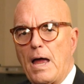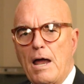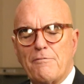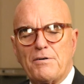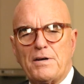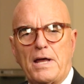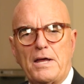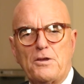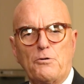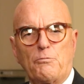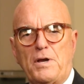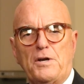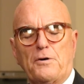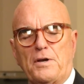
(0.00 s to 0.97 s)
Every day you
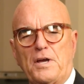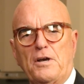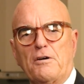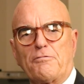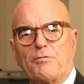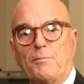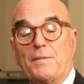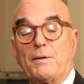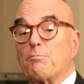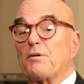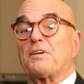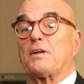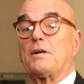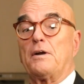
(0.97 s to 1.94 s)
read or hear from
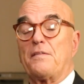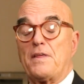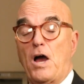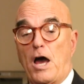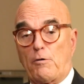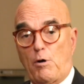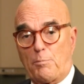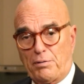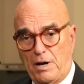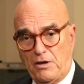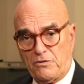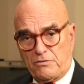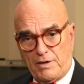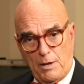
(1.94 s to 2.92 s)
particularly the Ottawa
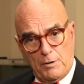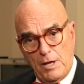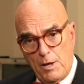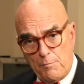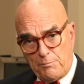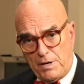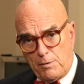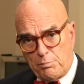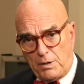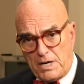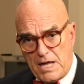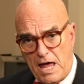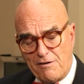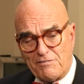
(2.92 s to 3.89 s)
press, that Pierre
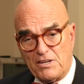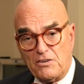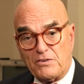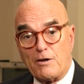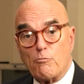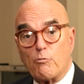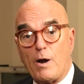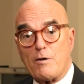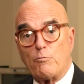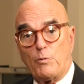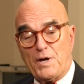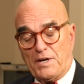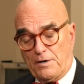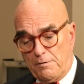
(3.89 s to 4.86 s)
Poilievre is a right
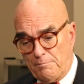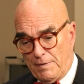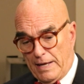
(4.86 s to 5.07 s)
winger,